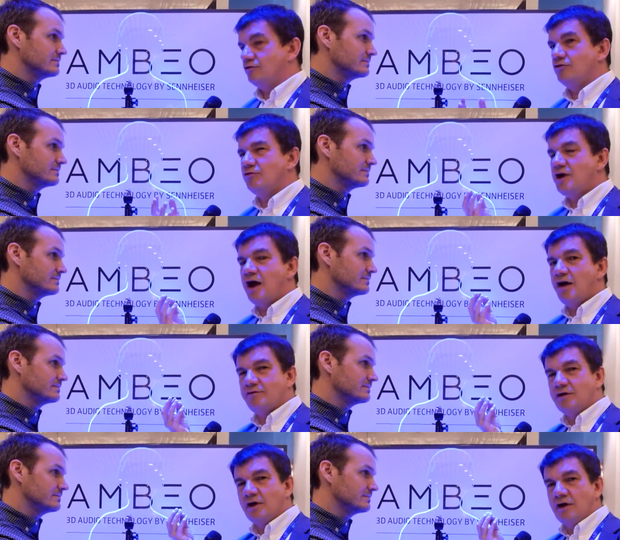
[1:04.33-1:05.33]
Speaker 1: So they have
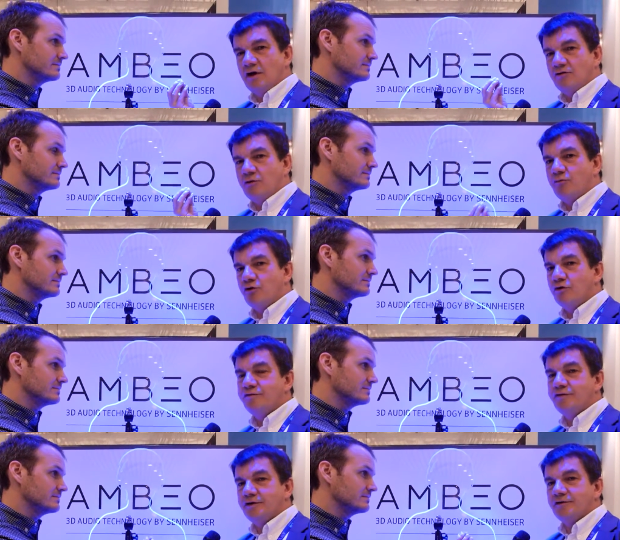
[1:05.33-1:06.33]
the, the
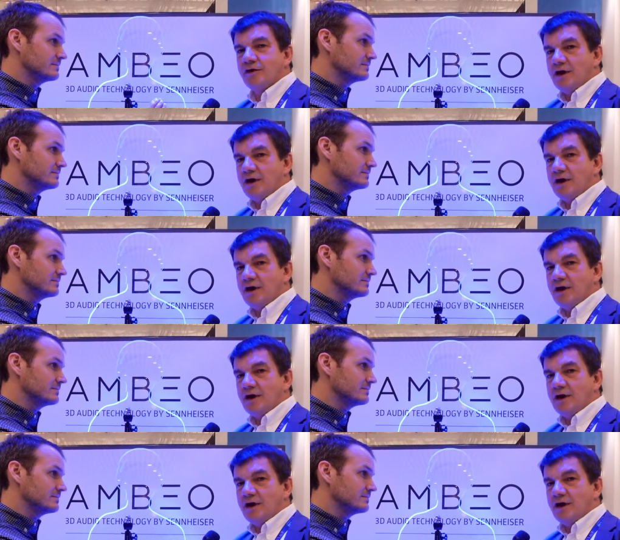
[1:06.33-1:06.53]
perfect